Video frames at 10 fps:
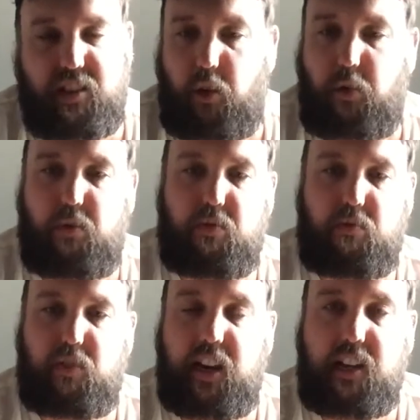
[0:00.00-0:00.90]
No,
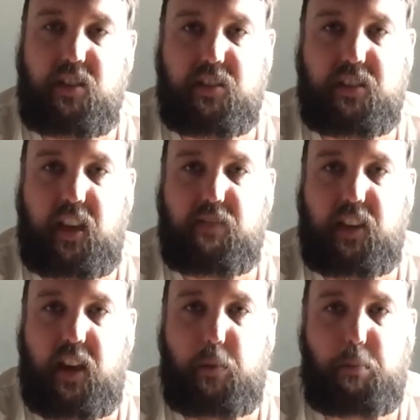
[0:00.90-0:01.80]
really, you just have
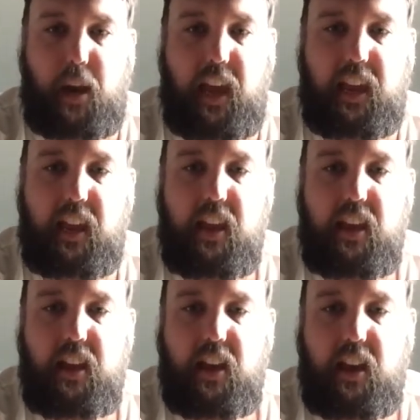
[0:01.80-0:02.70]
to have a play.
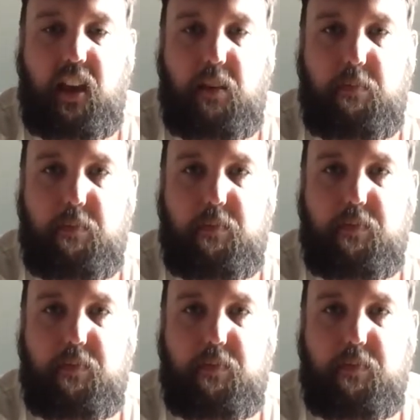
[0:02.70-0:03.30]
But